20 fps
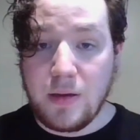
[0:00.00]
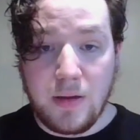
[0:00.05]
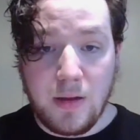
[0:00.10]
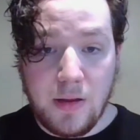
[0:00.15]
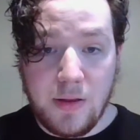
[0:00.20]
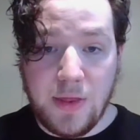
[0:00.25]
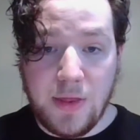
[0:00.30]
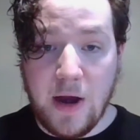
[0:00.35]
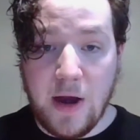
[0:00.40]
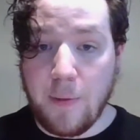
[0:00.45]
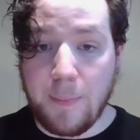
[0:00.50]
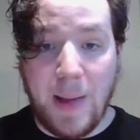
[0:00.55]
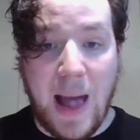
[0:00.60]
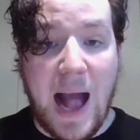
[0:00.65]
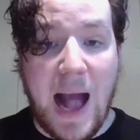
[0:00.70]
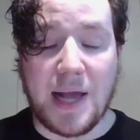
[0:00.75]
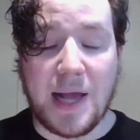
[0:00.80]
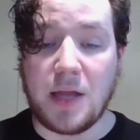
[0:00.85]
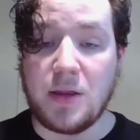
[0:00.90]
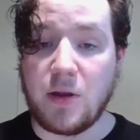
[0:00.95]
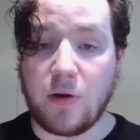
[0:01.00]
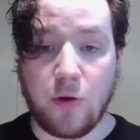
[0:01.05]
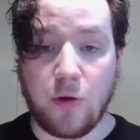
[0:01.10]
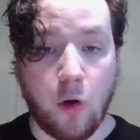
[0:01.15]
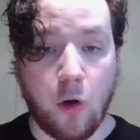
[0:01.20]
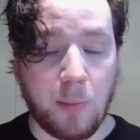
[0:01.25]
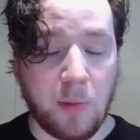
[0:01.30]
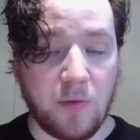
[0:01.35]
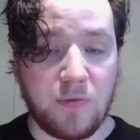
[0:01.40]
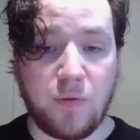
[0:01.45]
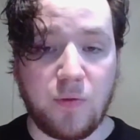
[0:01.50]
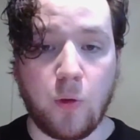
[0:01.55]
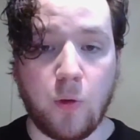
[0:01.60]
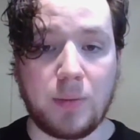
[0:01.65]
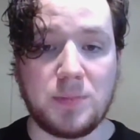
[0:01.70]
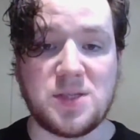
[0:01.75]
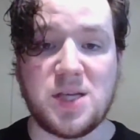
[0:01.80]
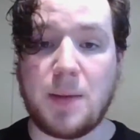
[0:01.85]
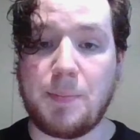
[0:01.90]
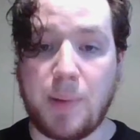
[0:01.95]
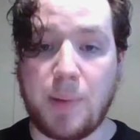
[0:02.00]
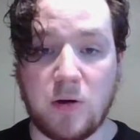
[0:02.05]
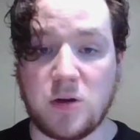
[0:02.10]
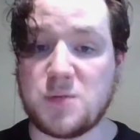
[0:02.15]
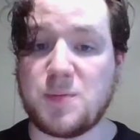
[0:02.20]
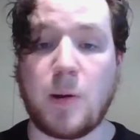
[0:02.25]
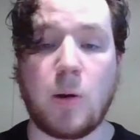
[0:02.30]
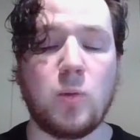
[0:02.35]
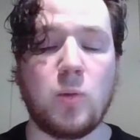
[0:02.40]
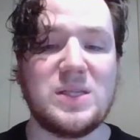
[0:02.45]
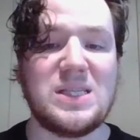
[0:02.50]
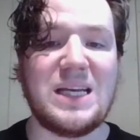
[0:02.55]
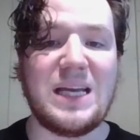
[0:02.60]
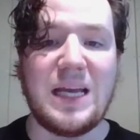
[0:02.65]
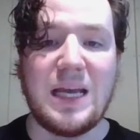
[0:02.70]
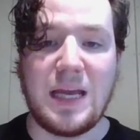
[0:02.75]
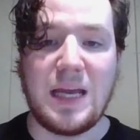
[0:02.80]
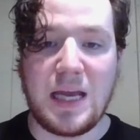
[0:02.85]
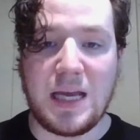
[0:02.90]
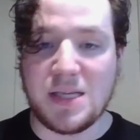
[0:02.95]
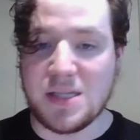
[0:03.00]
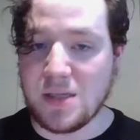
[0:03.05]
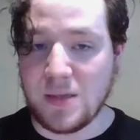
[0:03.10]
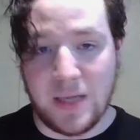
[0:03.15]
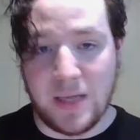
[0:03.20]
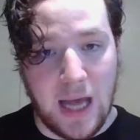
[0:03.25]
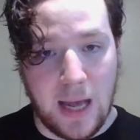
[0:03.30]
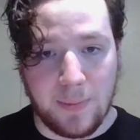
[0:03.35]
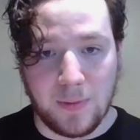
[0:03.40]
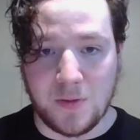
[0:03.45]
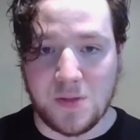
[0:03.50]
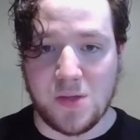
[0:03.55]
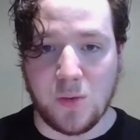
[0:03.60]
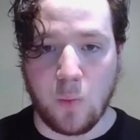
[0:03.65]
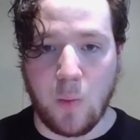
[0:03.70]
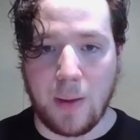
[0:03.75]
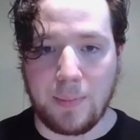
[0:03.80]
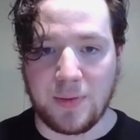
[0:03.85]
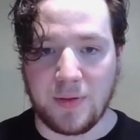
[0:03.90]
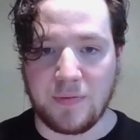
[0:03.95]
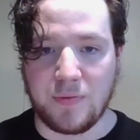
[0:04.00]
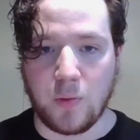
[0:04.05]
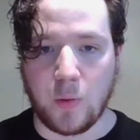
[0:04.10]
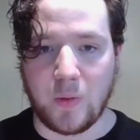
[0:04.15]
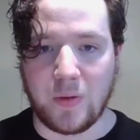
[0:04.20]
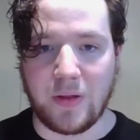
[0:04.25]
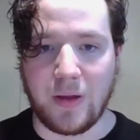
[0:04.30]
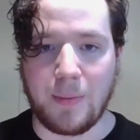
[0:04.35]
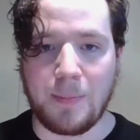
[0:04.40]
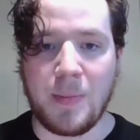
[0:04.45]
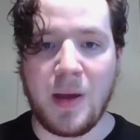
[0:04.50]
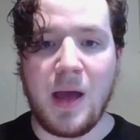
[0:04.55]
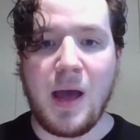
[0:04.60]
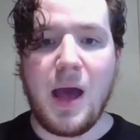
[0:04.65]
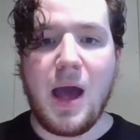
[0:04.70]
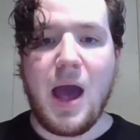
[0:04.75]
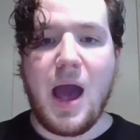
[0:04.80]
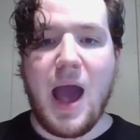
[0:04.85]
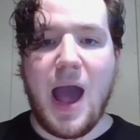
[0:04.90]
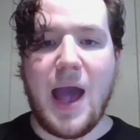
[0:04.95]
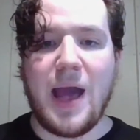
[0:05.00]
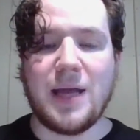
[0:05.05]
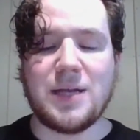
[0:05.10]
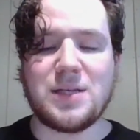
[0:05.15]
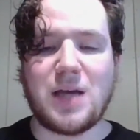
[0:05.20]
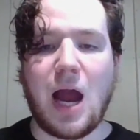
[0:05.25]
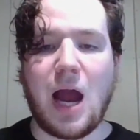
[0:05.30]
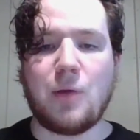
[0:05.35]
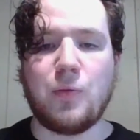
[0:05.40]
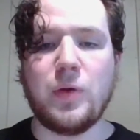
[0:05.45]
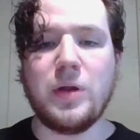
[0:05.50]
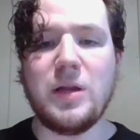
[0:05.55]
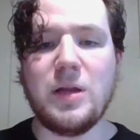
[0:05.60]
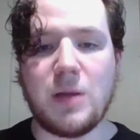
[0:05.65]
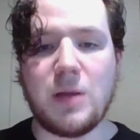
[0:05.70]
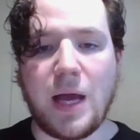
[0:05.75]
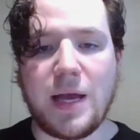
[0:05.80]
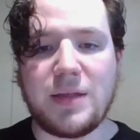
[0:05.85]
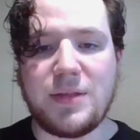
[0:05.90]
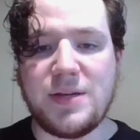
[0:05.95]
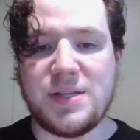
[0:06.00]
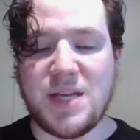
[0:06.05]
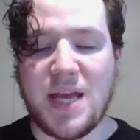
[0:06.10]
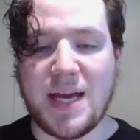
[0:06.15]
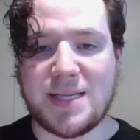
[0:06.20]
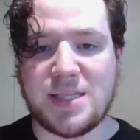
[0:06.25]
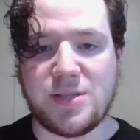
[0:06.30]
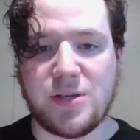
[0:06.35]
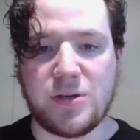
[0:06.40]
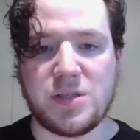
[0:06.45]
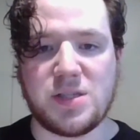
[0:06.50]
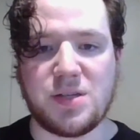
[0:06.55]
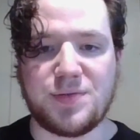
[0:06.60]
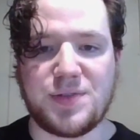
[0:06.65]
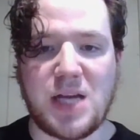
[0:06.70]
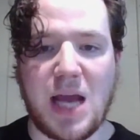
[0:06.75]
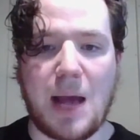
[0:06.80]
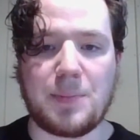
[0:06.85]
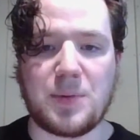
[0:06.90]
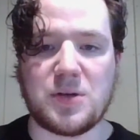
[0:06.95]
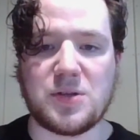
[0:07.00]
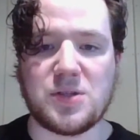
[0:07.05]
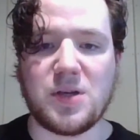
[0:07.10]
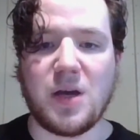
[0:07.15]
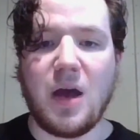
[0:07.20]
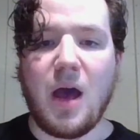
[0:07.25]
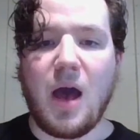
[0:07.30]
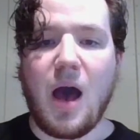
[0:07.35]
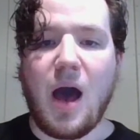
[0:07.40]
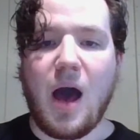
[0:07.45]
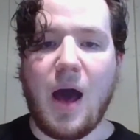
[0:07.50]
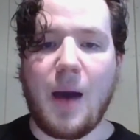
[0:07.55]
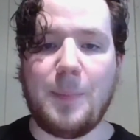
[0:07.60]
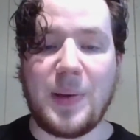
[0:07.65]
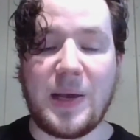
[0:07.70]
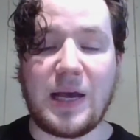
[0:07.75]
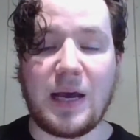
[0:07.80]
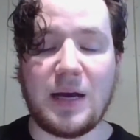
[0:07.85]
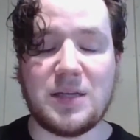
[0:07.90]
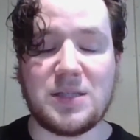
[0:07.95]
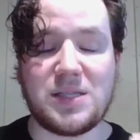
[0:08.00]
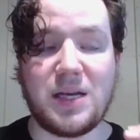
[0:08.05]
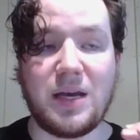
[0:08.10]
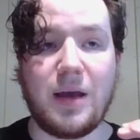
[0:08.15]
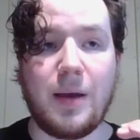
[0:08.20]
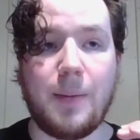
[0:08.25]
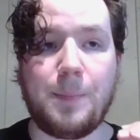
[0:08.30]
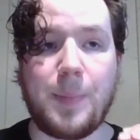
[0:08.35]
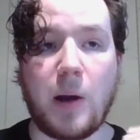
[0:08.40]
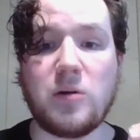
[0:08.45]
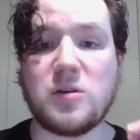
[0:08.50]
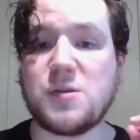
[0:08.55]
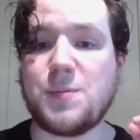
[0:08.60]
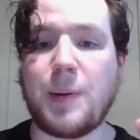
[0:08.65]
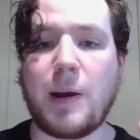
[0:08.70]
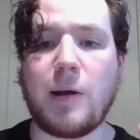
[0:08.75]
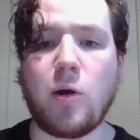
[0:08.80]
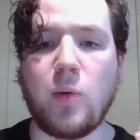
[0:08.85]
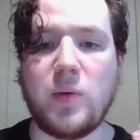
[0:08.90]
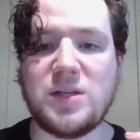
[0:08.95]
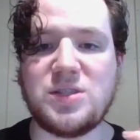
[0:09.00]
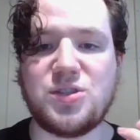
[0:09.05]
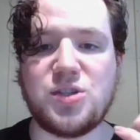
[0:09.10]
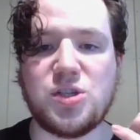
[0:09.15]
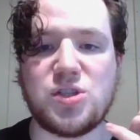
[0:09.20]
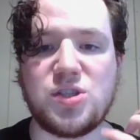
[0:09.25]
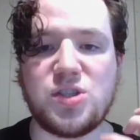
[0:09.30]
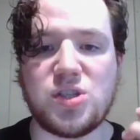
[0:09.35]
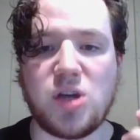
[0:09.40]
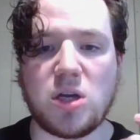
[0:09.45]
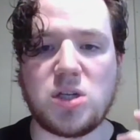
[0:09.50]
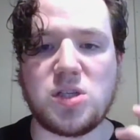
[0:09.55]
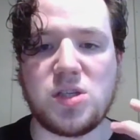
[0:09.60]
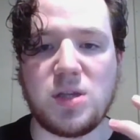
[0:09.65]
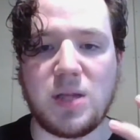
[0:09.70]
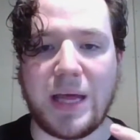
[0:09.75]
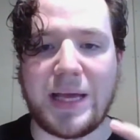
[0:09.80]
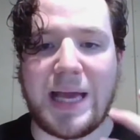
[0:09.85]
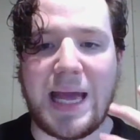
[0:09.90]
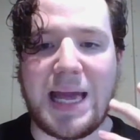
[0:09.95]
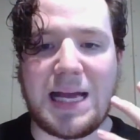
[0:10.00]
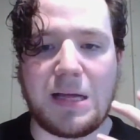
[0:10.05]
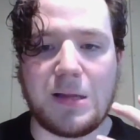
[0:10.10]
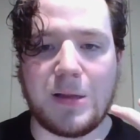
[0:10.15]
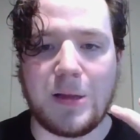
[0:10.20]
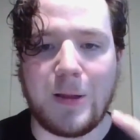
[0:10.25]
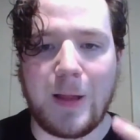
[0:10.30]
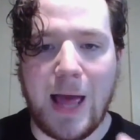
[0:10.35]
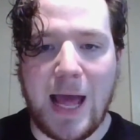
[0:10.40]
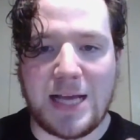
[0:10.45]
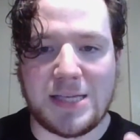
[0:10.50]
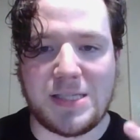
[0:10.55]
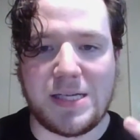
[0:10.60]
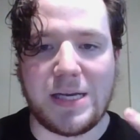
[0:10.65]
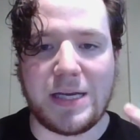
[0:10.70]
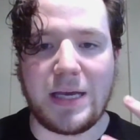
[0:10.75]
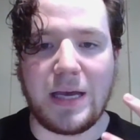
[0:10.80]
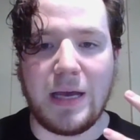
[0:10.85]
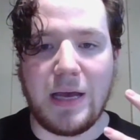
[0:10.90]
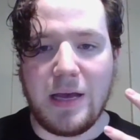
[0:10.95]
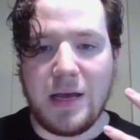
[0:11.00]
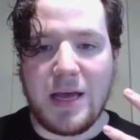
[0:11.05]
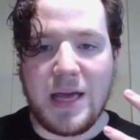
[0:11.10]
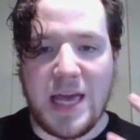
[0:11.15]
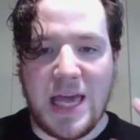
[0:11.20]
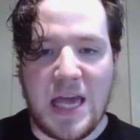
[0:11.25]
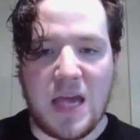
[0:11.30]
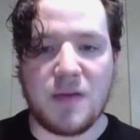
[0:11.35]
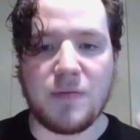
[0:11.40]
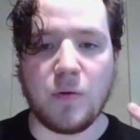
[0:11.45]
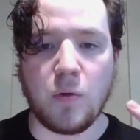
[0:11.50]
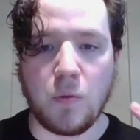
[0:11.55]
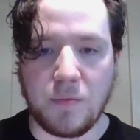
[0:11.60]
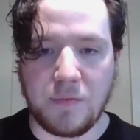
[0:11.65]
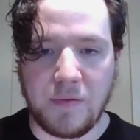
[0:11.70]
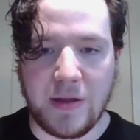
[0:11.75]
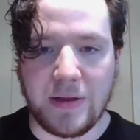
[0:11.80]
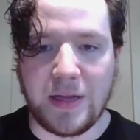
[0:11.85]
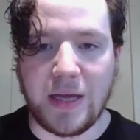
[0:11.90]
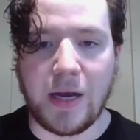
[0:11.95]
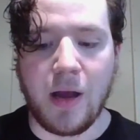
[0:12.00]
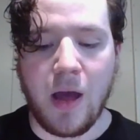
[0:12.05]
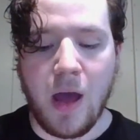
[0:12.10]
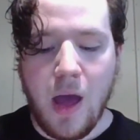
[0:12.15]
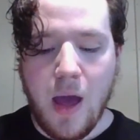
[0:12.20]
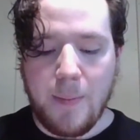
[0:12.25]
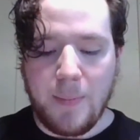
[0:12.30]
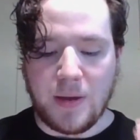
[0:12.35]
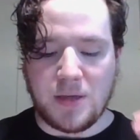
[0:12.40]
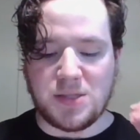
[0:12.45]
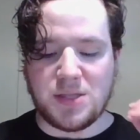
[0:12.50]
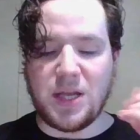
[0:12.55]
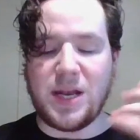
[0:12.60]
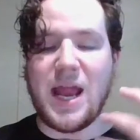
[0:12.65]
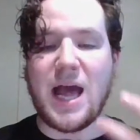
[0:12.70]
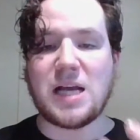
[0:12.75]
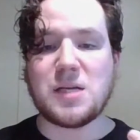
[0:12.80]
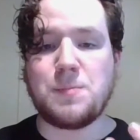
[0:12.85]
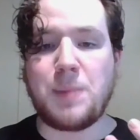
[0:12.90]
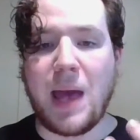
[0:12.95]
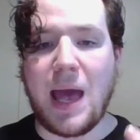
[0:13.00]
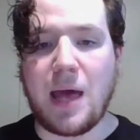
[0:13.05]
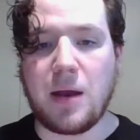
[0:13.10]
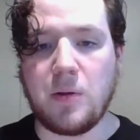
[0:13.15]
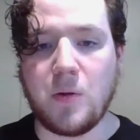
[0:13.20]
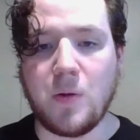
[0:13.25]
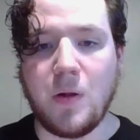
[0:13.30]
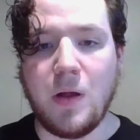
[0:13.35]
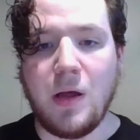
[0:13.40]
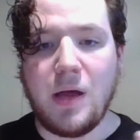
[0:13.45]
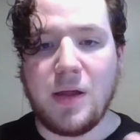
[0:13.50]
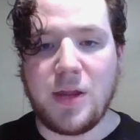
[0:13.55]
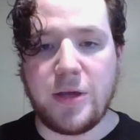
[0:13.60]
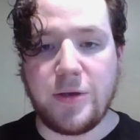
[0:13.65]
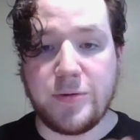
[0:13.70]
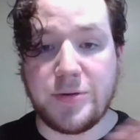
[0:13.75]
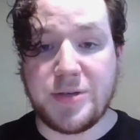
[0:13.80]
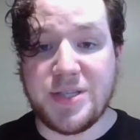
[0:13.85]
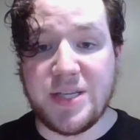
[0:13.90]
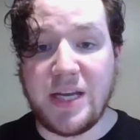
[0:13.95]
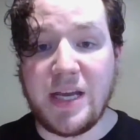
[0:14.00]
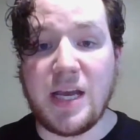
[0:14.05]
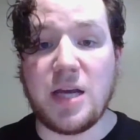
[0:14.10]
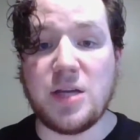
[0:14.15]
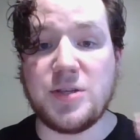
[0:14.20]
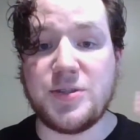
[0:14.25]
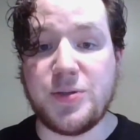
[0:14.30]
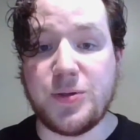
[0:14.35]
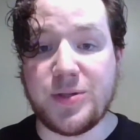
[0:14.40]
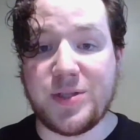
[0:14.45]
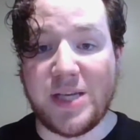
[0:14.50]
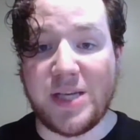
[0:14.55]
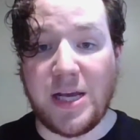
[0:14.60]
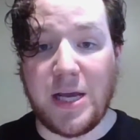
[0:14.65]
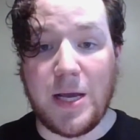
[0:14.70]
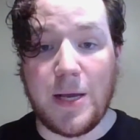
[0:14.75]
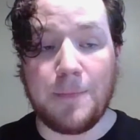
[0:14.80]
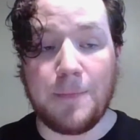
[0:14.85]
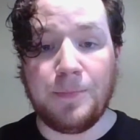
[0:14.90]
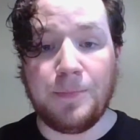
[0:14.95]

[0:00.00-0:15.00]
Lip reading: they're back in their normal forms, and Perospero was easily able to wipe the floor with him. And I really like these next series of chapters, because Perospero is just such like a classic evil villain. Because the next panel that you see